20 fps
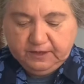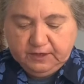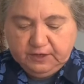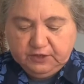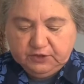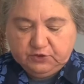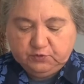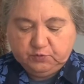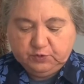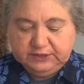
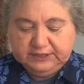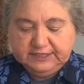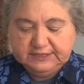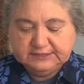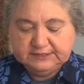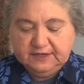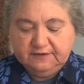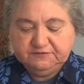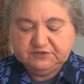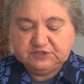The
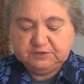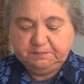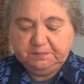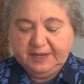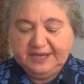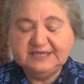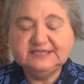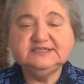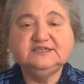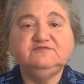release of
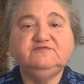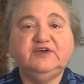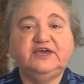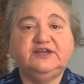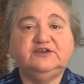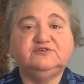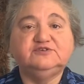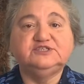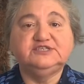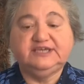Space
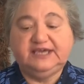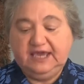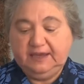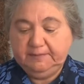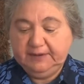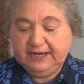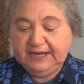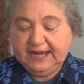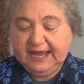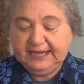Invaders came
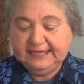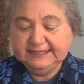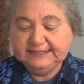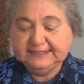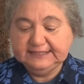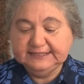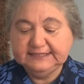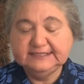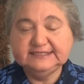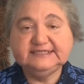in
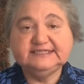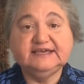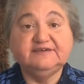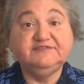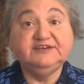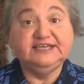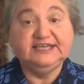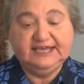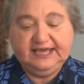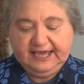
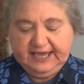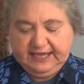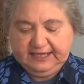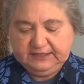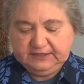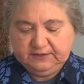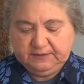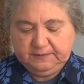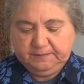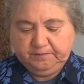
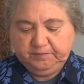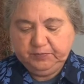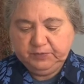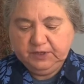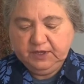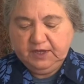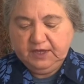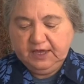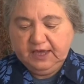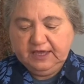1978
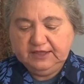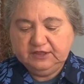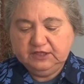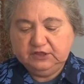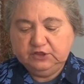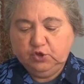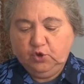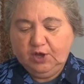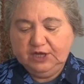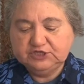and the
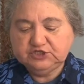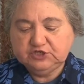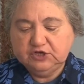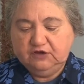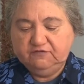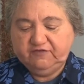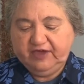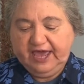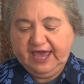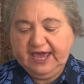launch
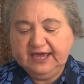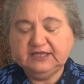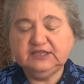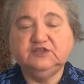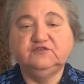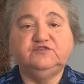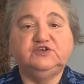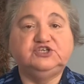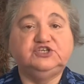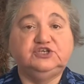of
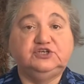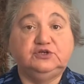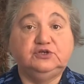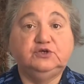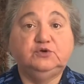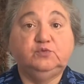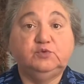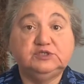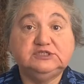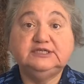Activision
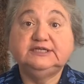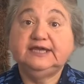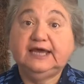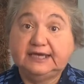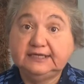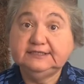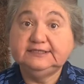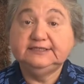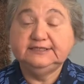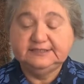was in
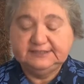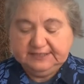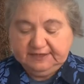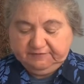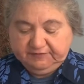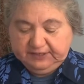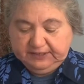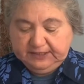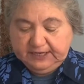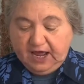
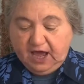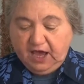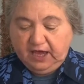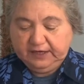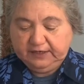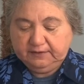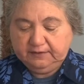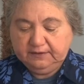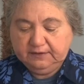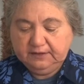1979.
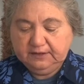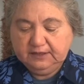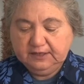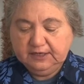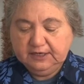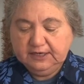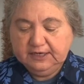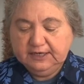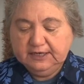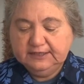
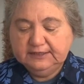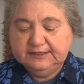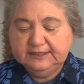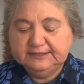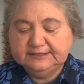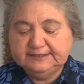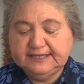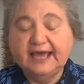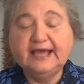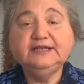
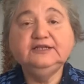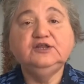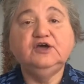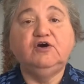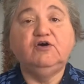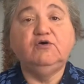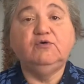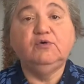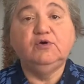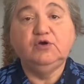
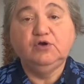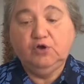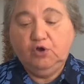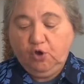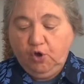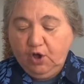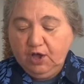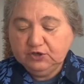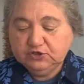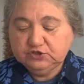Nintendo
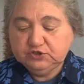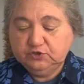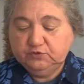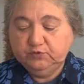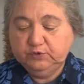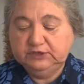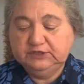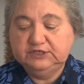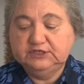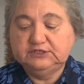also
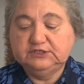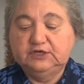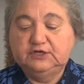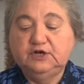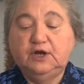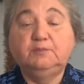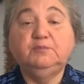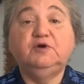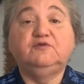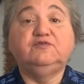released a
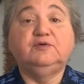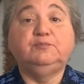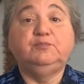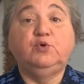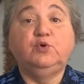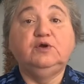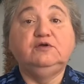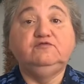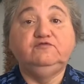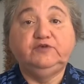number of
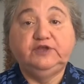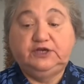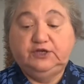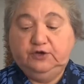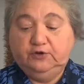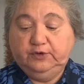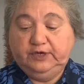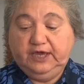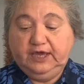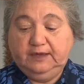important
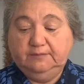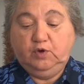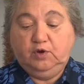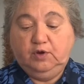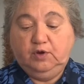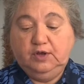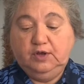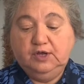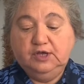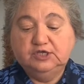video games,
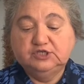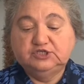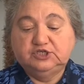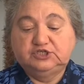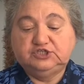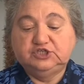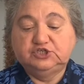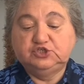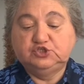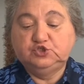
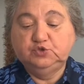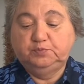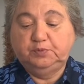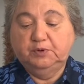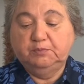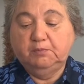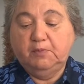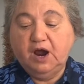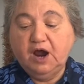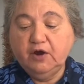such as Super
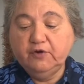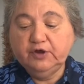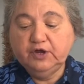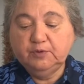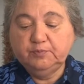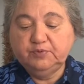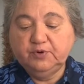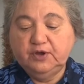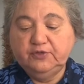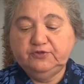Mario
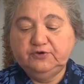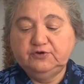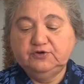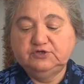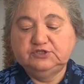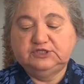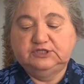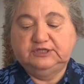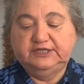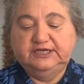
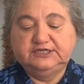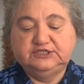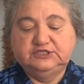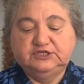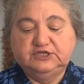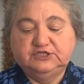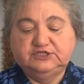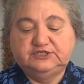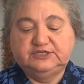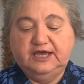Brothers, The Legend
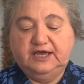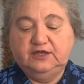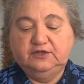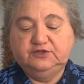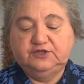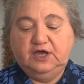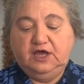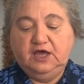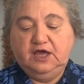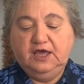of
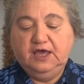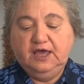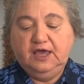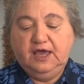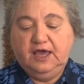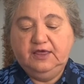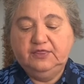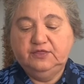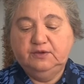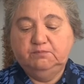Zelda,
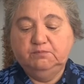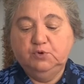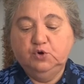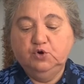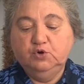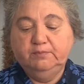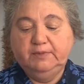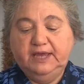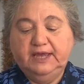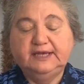and The
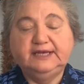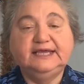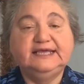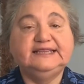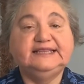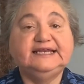Metroid in the